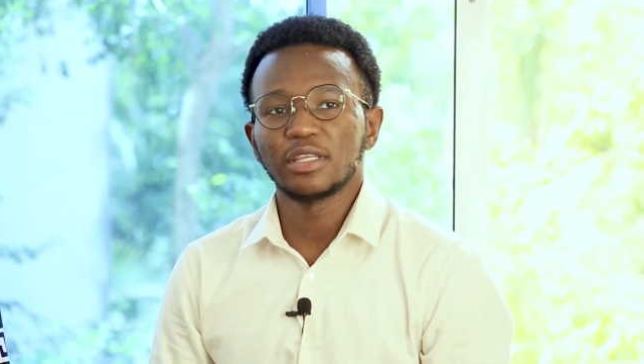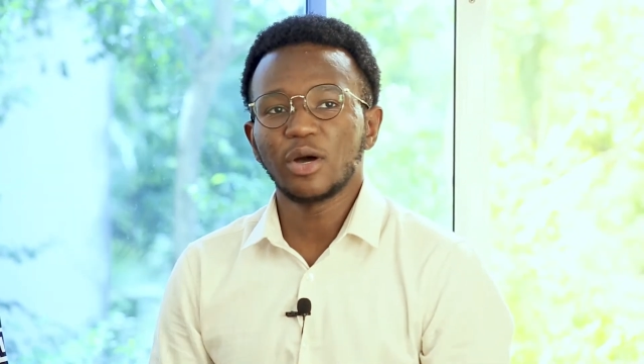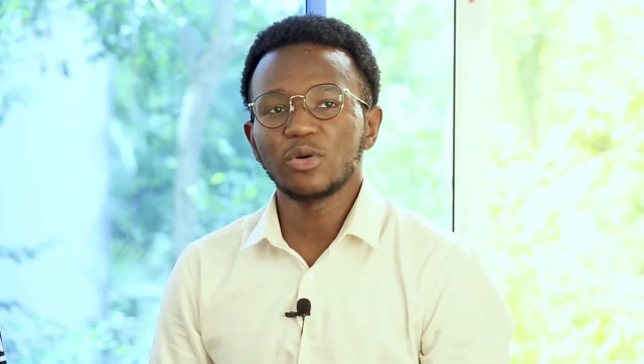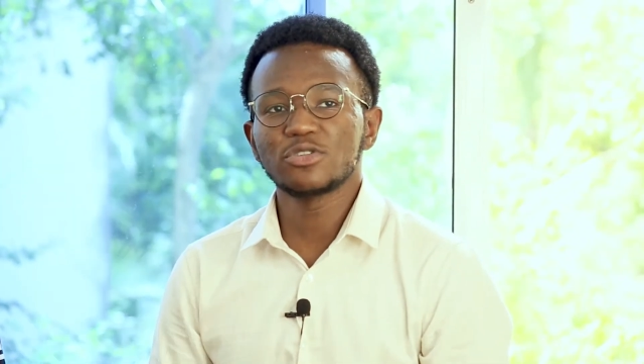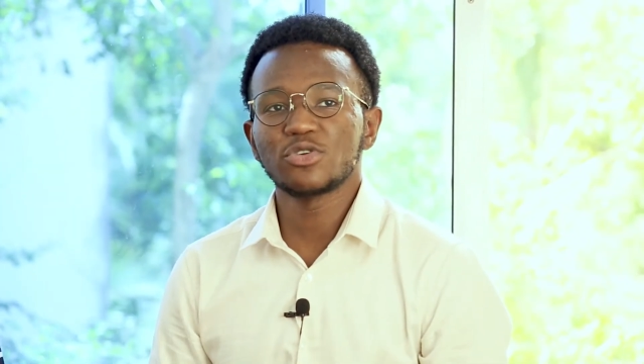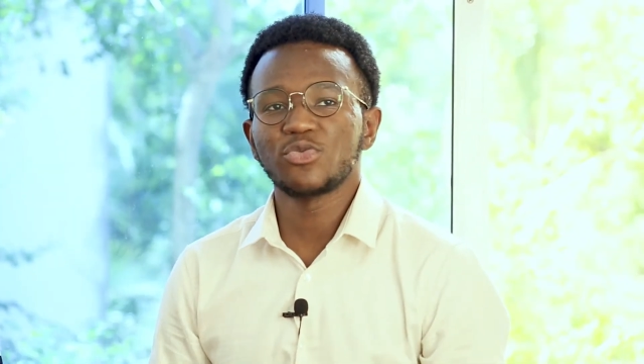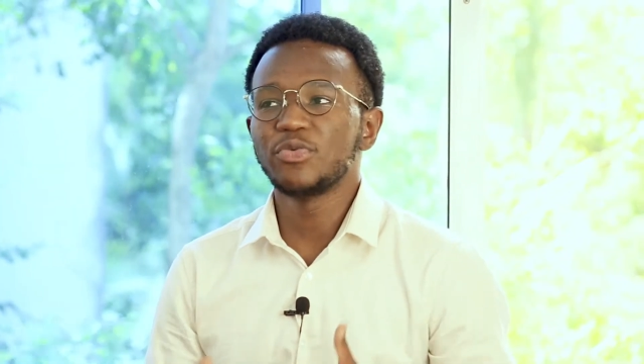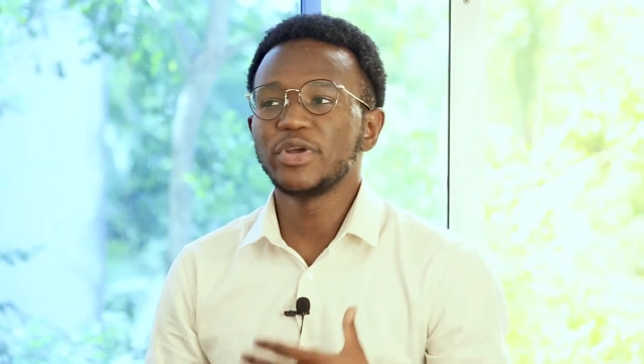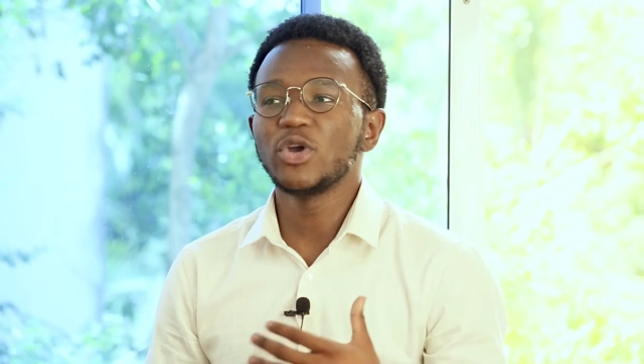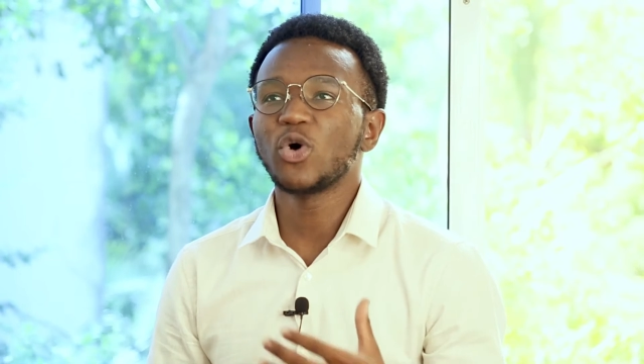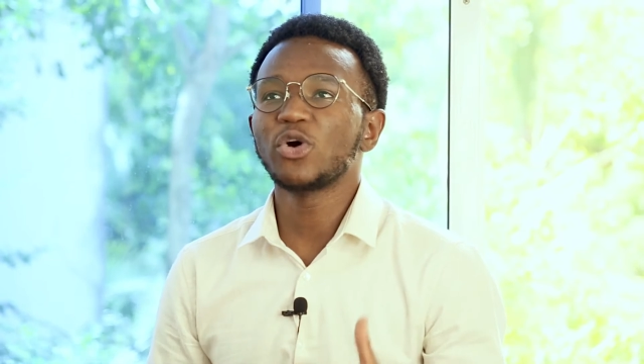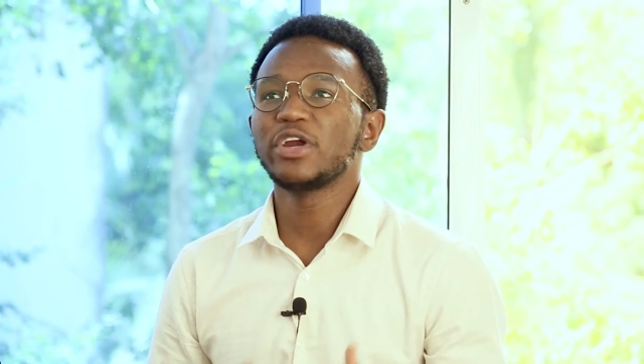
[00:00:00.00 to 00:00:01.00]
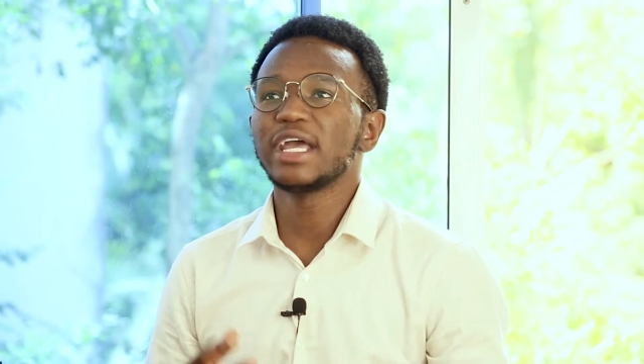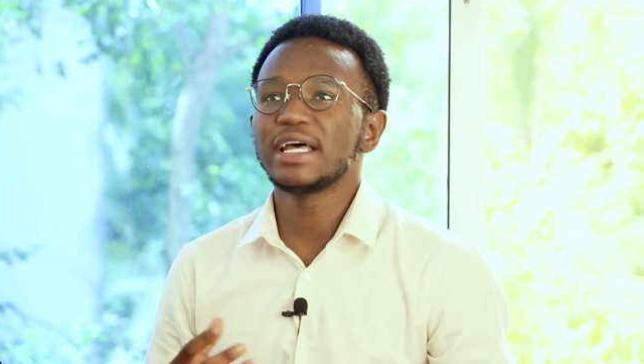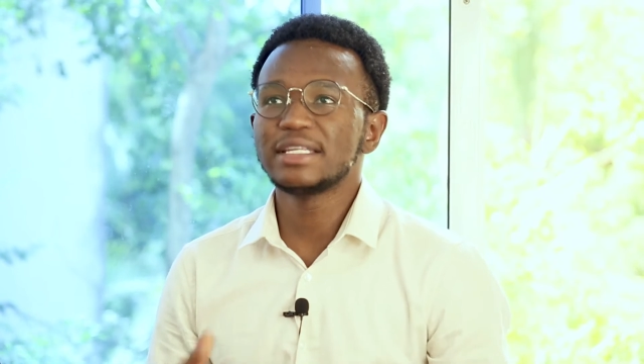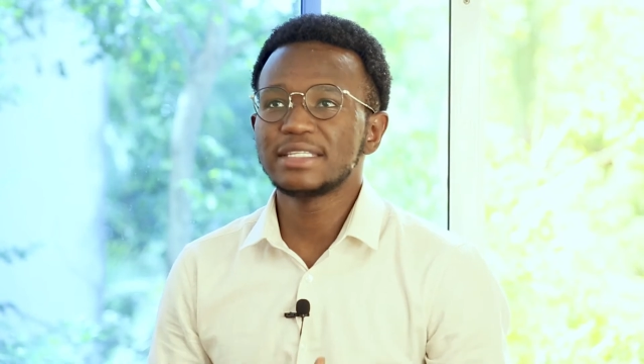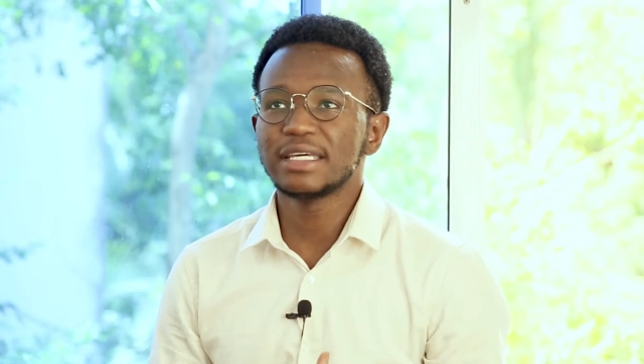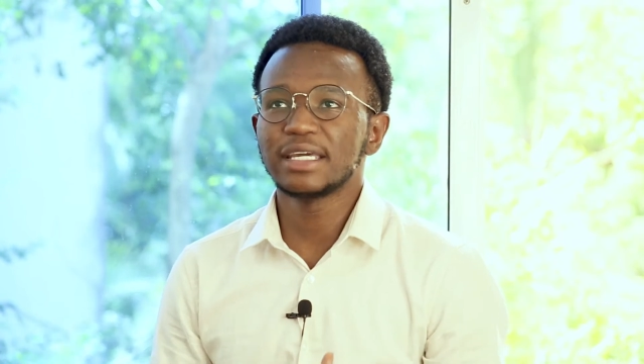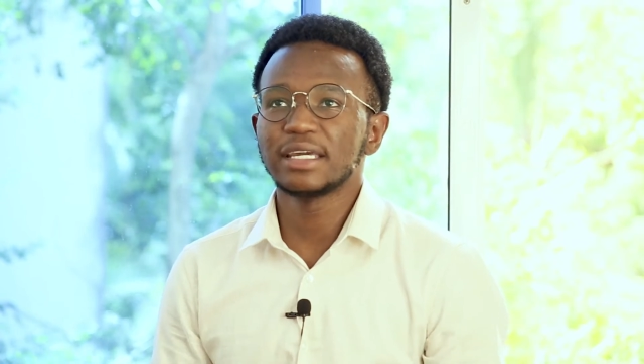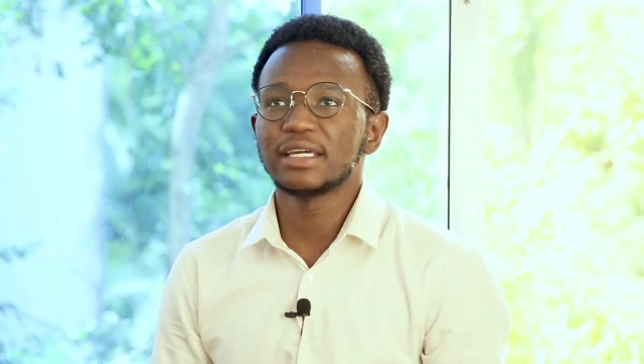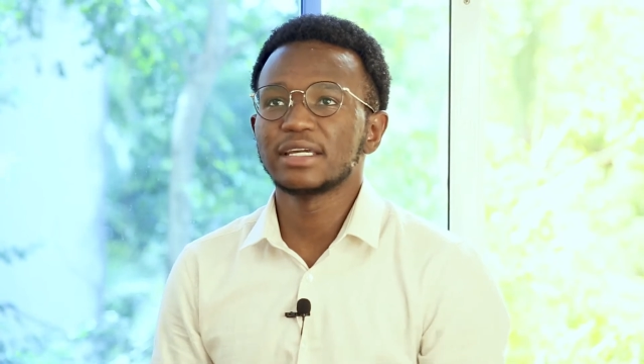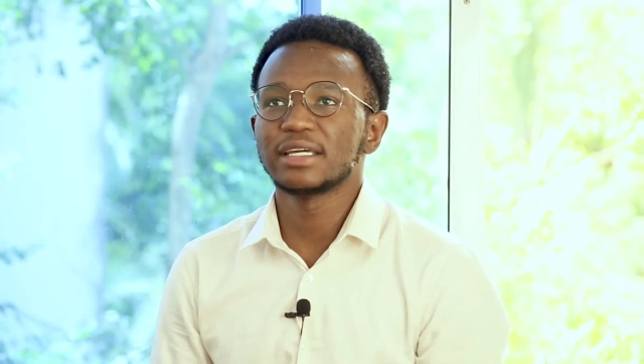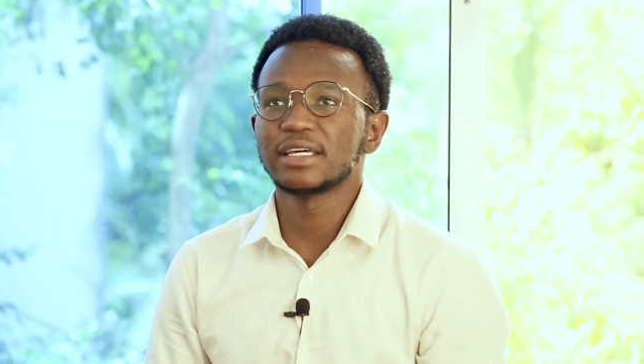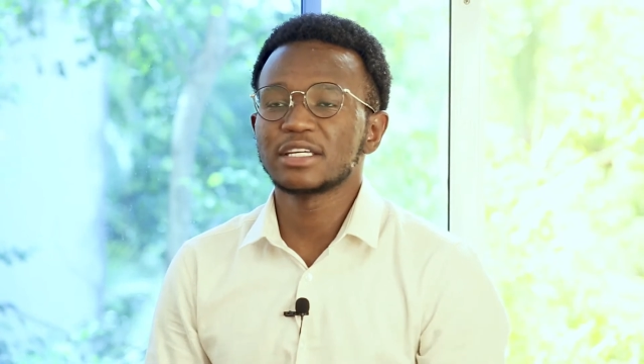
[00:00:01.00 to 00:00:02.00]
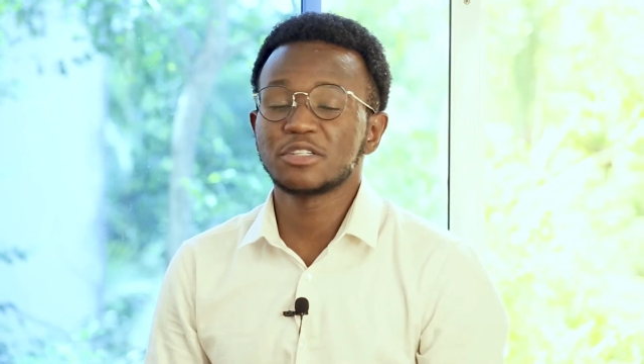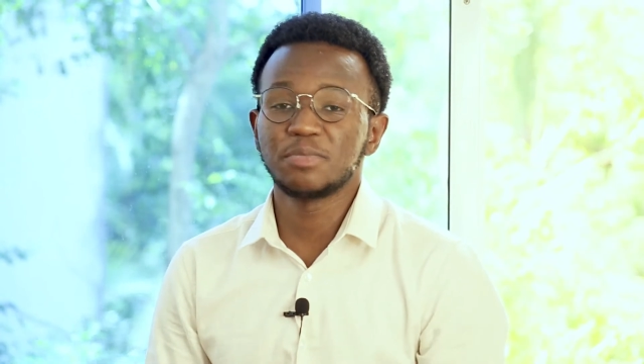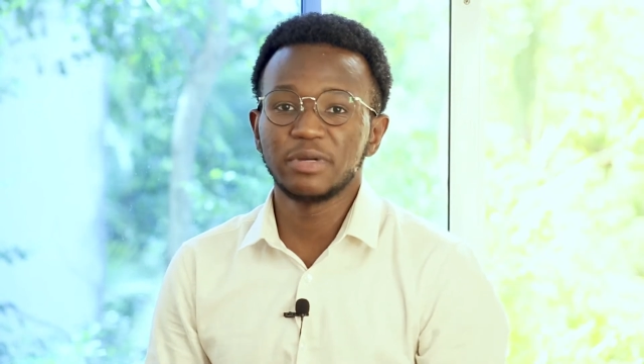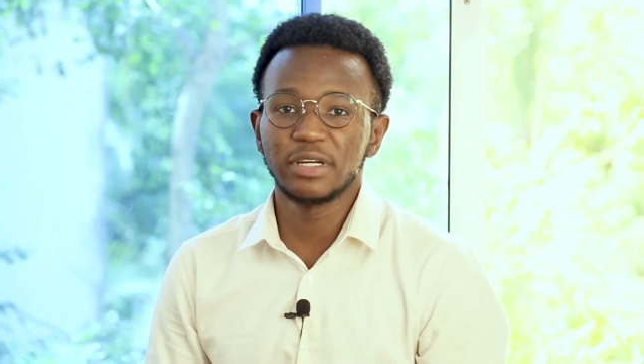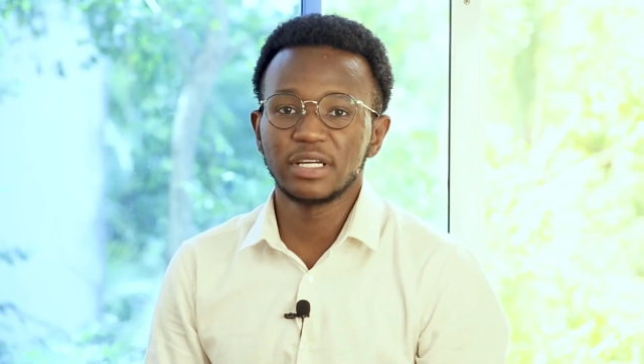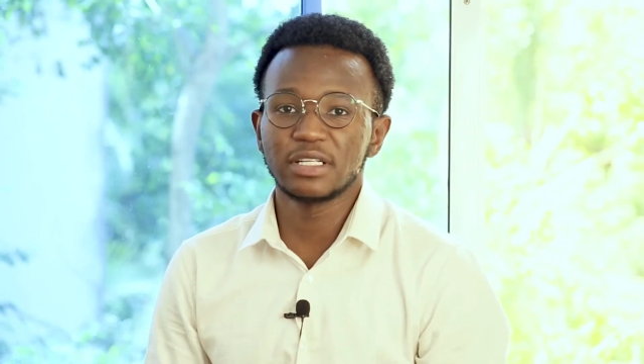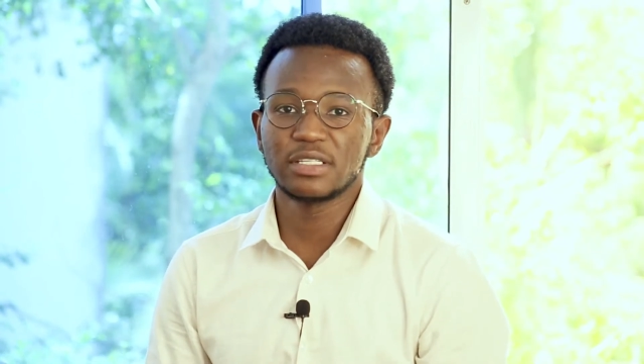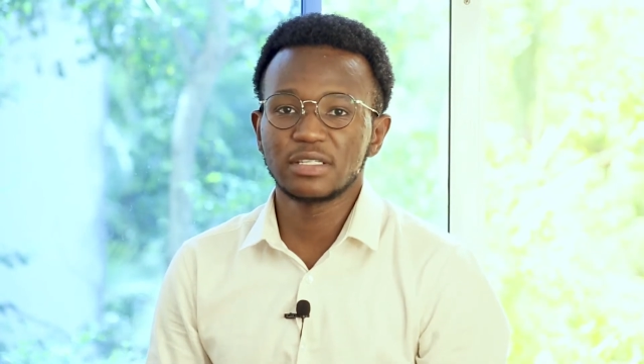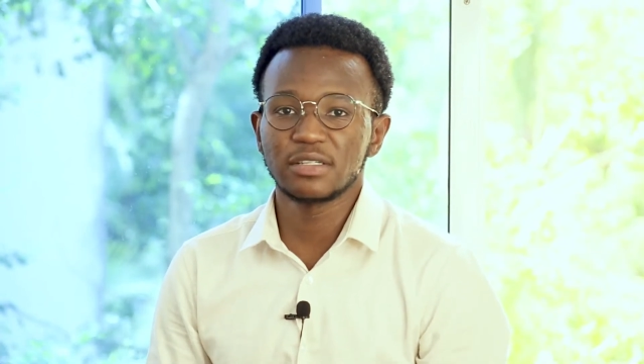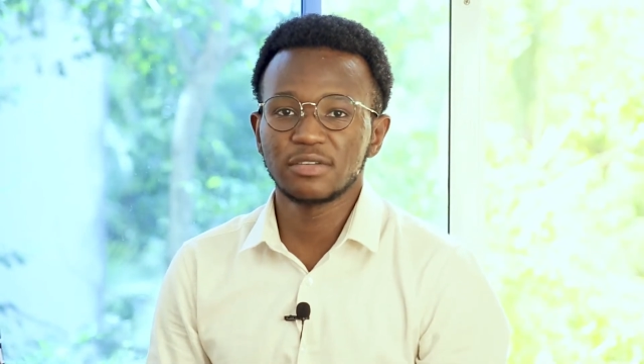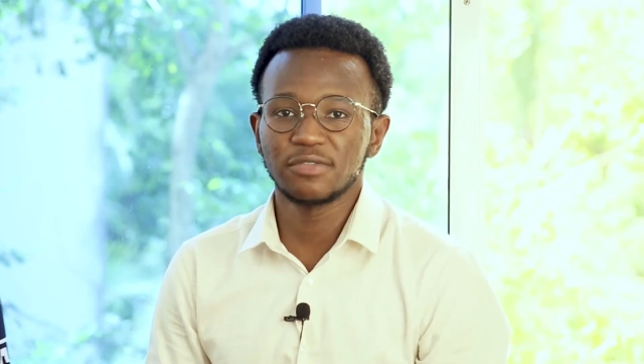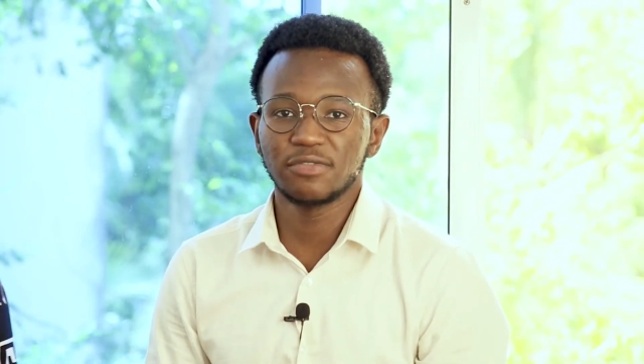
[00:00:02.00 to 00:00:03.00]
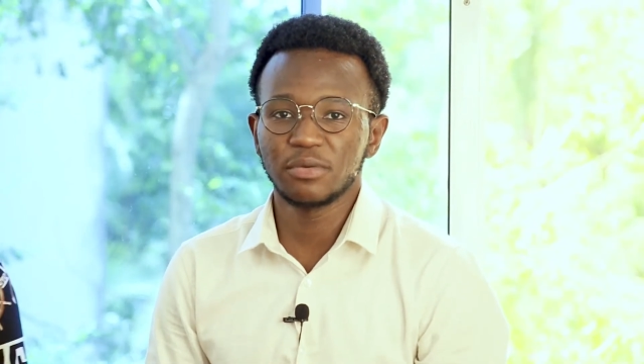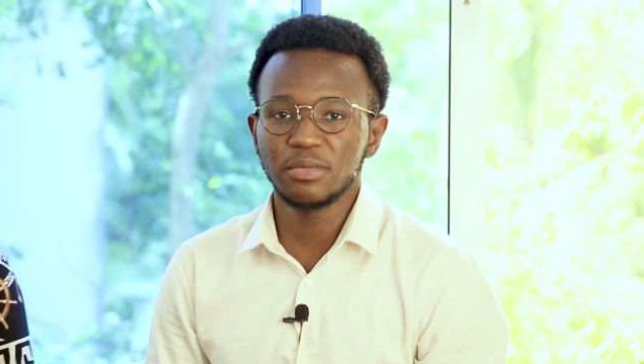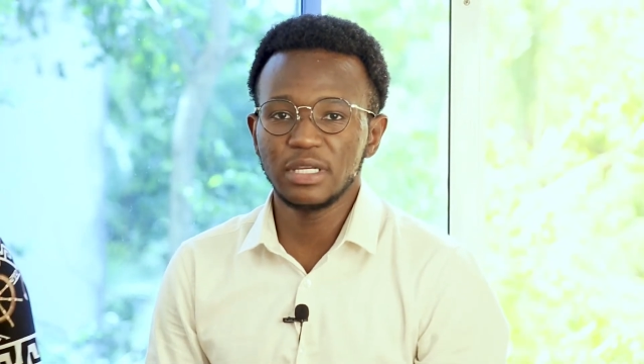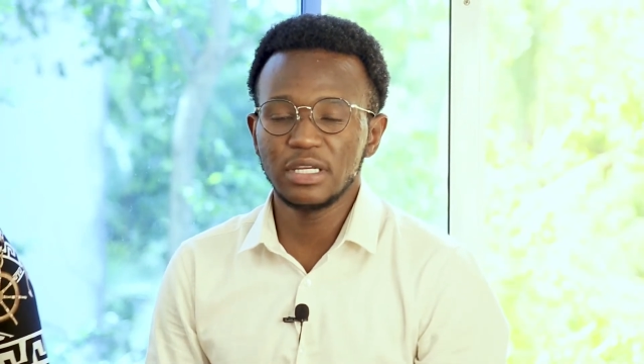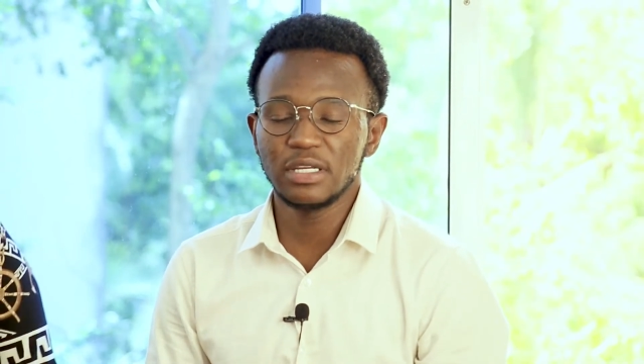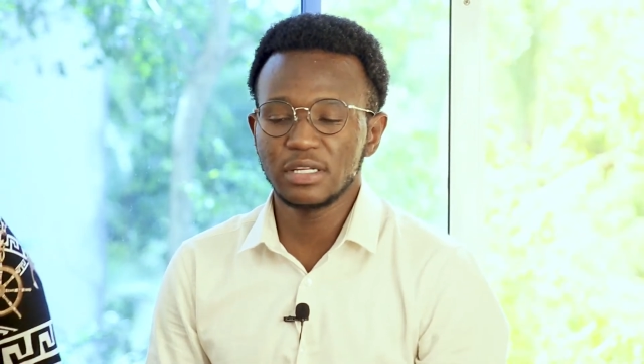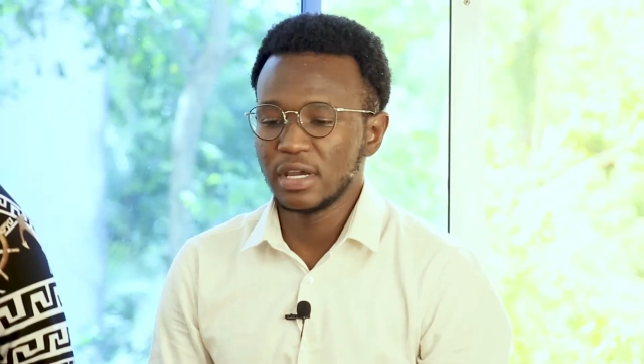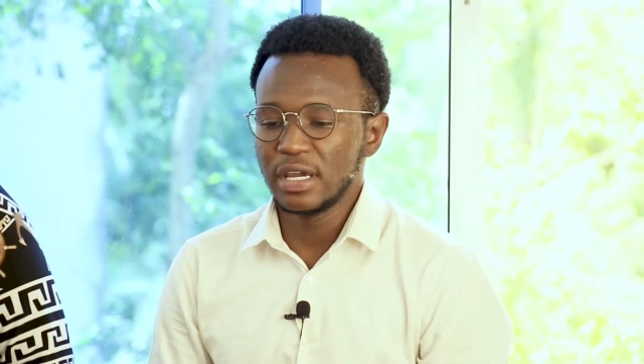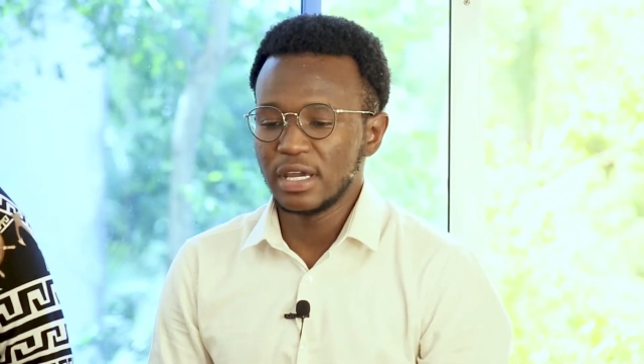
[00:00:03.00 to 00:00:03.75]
That was a reorienting experience for me.